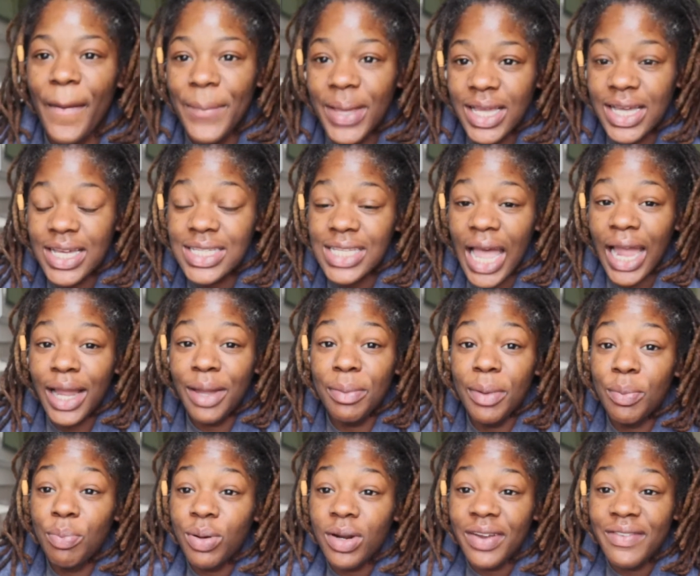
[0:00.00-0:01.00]
because I could
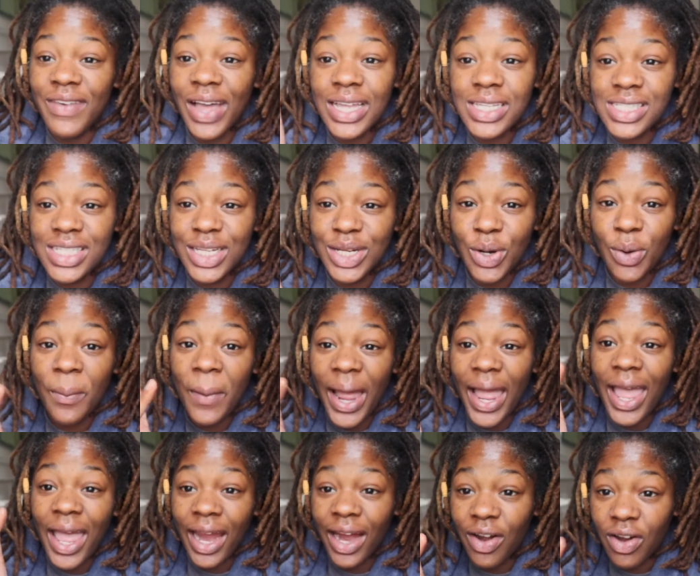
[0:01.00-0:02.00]
be putting Vaseline on my
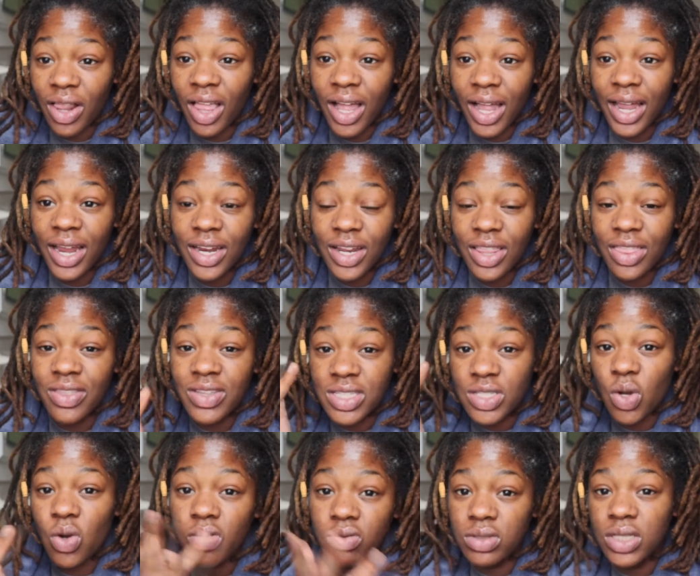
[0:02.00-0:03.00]
hairline this
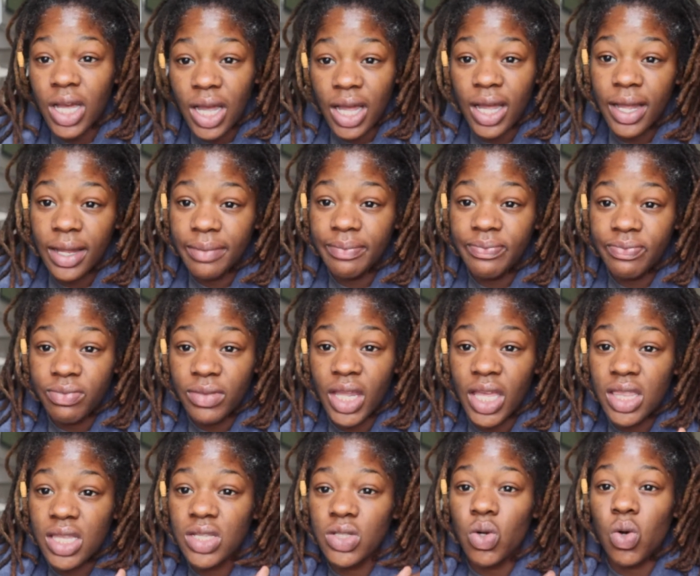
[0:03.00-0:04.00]
whole time,
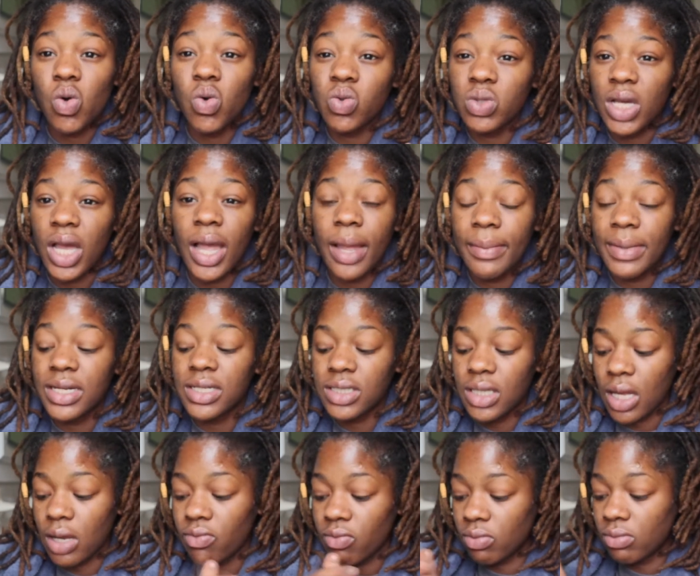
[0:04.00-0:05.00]
and this whole time it
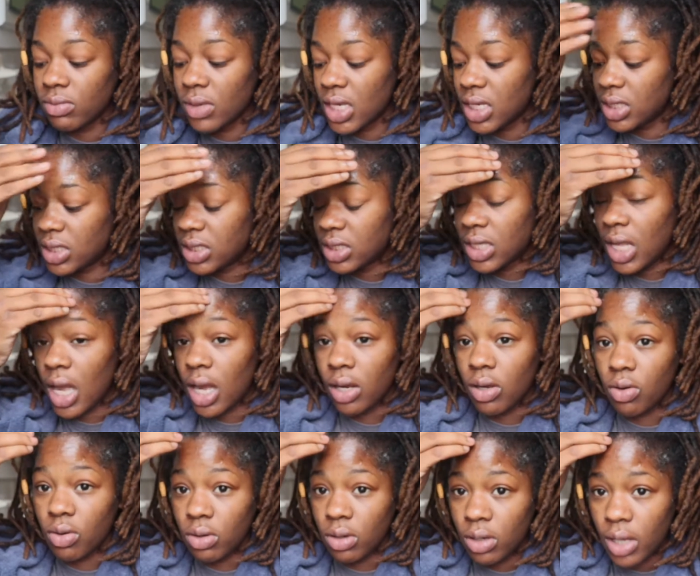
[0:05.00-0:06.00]
is not
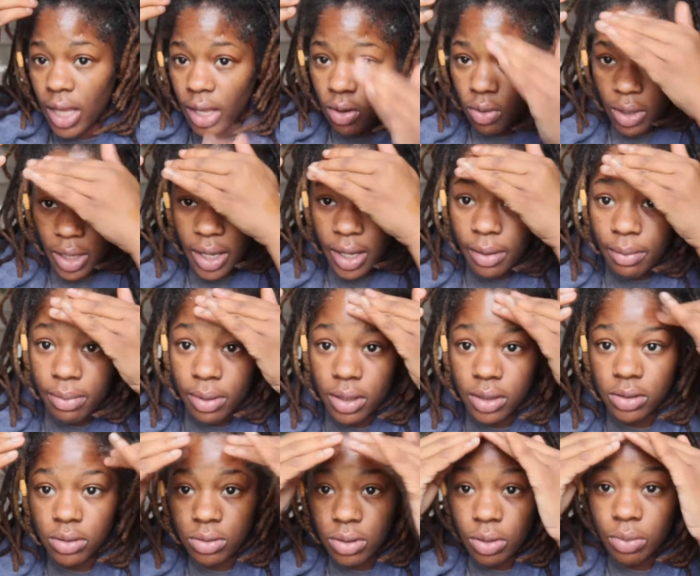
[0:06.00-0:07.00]
going okay.
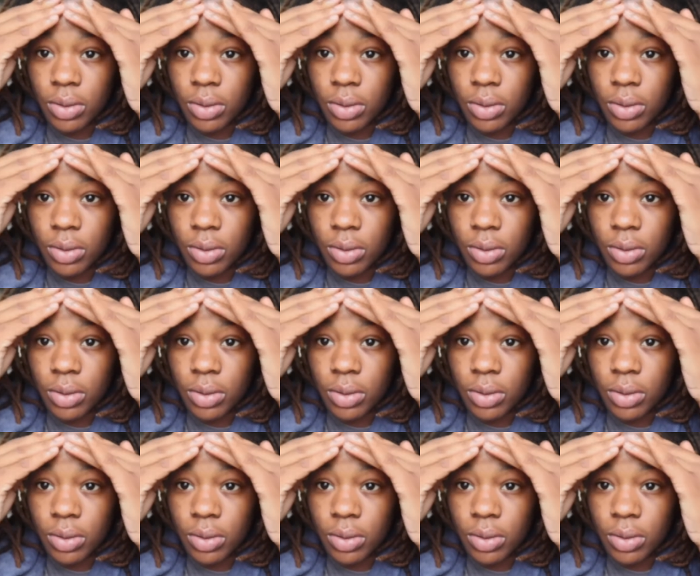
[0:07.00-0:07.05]
But you know